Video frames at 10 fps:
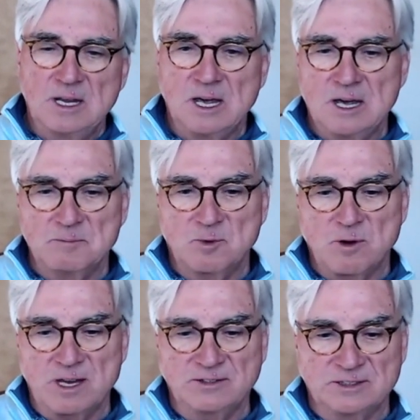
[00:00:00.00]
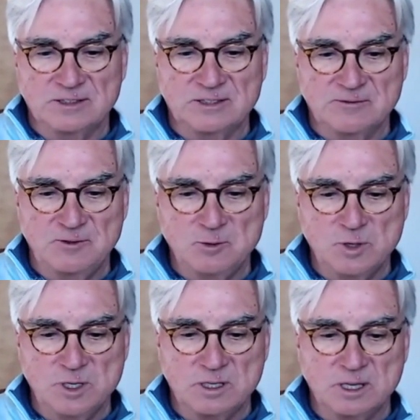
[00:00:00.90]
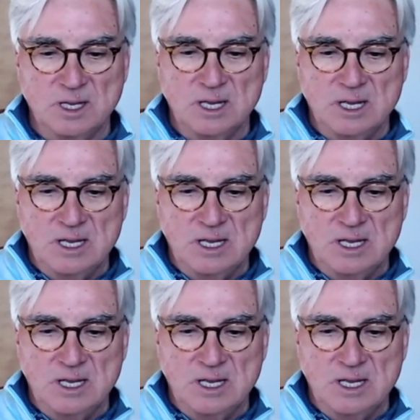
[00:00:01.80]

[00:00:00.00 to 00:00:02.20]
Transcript: um, crisis, if you will,